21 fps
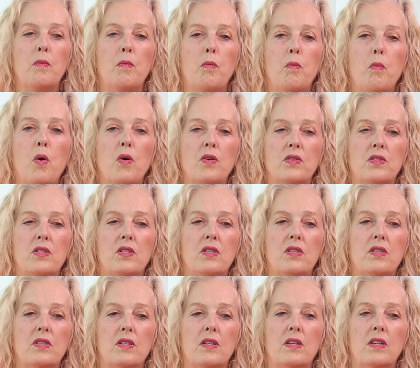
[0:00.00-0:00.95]

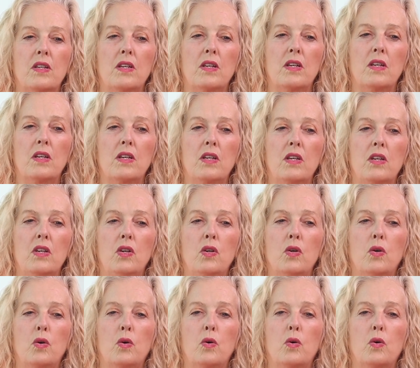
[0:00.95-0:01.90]
What's
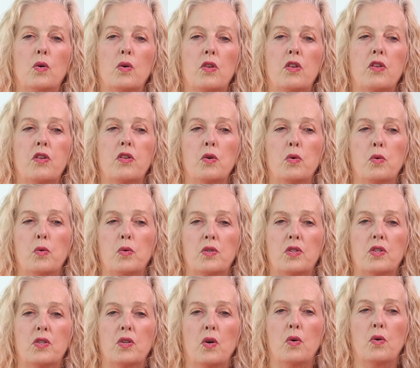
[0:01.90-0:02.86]
your
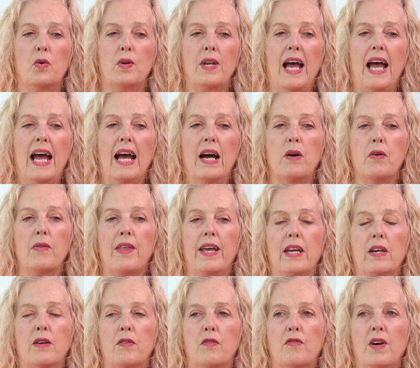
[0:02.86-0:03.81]
thoughts on how
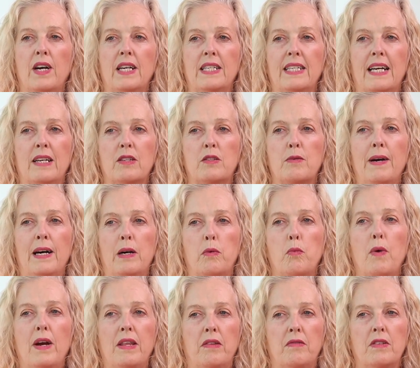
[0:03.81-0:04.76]
they could find out
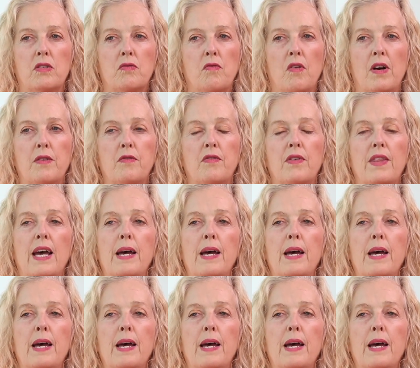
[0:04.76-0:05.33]
about whether it's right for